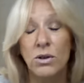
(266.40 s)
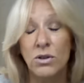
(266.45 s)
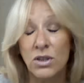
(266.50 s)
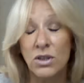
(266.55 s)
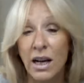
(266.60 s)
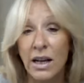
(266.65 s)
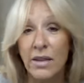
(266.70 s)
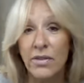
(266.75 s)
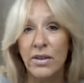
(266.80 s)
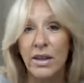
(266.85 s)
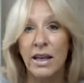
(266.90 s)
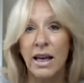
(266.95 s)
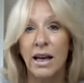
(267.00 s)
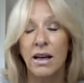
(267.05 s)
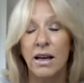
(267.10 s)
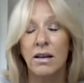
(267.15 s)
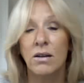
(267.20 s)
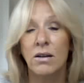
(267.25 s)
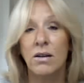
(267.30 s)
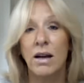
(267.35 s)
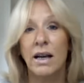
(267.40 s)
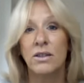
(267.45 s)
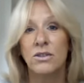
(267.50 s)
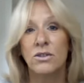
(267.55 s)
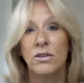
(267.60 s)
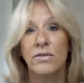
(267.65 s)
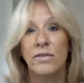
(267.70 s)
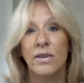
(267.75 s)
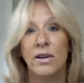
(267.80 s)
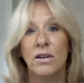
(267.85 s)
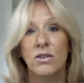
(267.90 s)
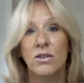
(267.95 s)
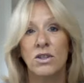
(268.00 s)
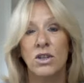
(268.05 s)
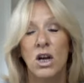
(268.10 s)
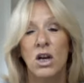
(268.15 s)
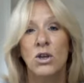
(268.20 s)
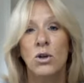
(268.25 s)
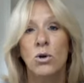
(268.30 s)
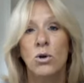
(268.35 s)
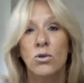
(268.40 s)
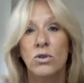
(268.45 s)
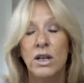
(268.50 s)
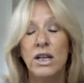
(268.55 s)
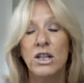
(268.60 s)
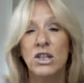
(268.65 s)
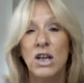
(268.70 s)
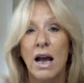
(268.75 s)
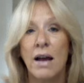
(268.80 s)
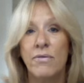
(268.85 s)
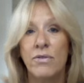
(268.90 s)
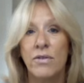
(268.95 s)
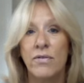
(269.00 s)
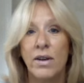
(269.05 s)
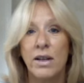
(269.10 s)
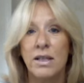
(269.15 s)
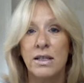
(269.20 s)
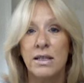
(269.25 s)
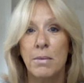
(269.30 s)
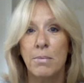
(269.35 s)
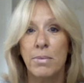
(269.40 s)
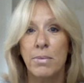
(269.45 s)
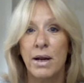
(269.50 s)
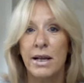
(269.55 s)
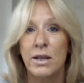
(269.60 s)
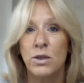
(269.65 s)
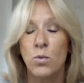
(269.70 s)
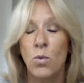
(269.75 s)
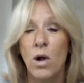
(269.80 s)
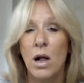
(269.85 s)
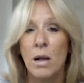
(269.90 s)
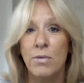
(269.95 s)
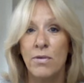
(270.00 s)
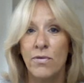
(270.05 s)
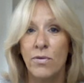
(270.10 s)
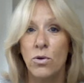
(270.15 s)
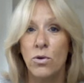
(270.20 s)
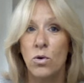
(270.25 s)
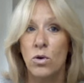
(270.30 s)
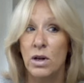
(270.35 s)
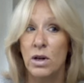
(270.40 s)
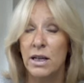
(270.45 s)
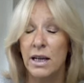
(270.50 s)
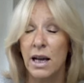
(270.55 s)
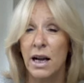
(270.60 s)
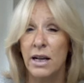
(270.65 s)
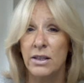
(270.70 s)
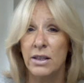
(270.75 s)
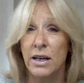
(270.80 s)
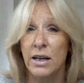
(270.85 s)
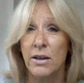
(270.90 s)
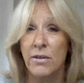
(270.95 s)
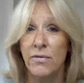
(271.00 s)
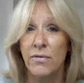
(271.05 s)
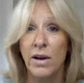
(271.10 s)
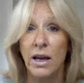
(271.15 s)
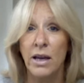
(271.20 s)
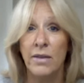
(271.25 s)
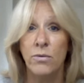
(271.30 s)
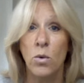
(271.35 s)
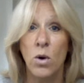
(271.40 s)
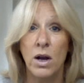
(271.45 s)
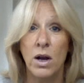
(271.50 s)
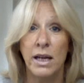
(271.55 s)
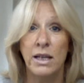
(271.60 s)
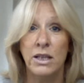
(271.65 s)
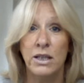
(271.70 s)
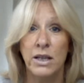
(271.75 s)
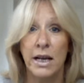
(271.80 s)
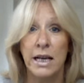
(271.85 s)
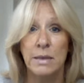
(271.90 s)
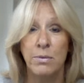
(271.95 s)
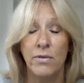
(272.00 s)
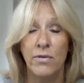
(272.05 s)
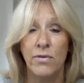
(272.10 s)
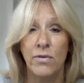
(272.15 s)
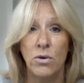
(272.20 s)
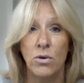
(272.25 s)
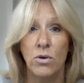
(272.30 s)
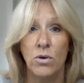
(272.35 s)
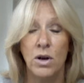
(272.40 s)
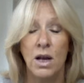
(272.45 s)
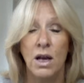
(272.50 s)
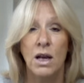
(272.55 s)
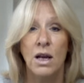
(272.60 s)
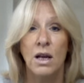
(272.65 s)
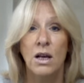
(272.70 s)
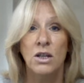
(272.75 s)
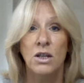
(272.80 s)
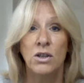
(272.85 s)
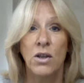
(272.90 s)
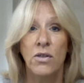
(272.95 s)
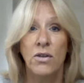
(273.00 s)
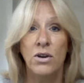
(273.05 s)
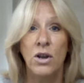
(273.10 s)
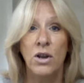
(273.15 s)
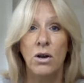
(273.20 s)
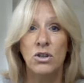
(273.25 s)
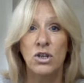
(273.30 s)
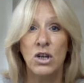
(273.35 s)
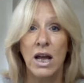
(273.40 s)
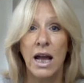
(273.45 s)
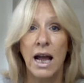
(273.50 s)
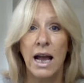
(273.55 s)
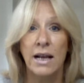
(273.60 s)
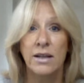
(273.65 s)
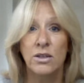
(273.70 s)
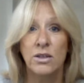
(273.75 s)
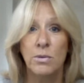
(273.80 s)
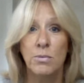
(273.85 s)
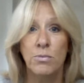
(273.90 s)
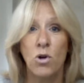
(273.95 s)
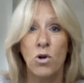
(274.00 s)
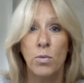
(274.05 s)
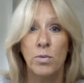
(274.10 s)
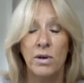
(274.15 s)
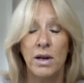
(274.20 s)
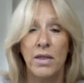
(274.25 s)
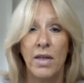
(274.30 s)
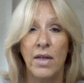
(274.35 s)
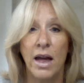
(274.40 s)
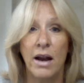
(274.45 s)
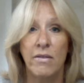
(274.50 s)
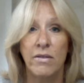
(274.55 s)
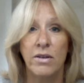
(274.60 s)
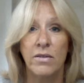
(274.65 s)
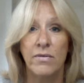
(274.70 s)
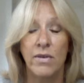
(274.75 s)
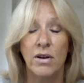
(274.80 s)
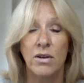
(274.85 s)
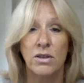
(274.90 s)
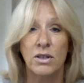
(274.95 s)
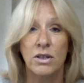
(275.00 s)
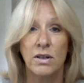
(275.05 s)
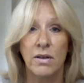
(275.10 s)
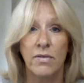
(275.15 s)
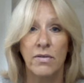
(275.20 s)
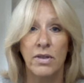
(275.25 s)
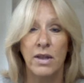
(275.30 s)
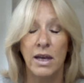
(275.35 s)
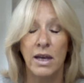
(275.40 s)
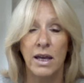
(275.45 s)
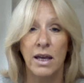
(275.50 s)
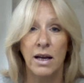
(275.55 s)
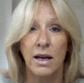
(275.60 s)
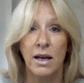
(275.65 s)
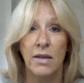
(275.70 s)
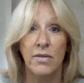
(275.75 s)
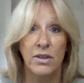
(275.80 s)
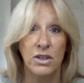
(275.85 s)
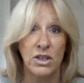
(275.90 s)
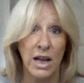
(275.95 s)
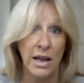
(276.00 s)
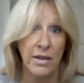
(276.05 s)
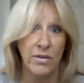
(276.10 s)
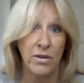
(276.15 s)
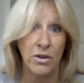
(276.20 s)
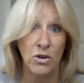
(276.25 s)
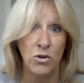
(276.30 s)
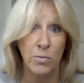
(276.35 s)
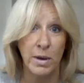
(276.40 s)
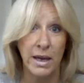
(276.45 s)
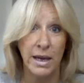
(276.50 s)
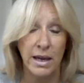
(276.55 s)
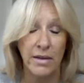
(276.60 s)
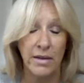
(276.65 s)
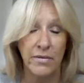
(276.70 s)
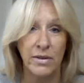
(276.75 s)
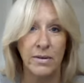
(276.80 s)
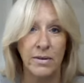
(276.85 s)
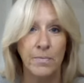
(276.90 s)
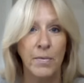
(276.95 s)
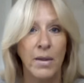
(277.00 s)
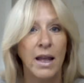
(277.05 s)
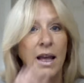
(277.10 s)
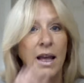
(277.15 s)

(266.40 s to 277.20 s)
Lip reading: sign the acte de vente, you'll need to have the funds in place well before, ideally 5 working days before, so the notaire has them properly there in advance of the date that you've been given.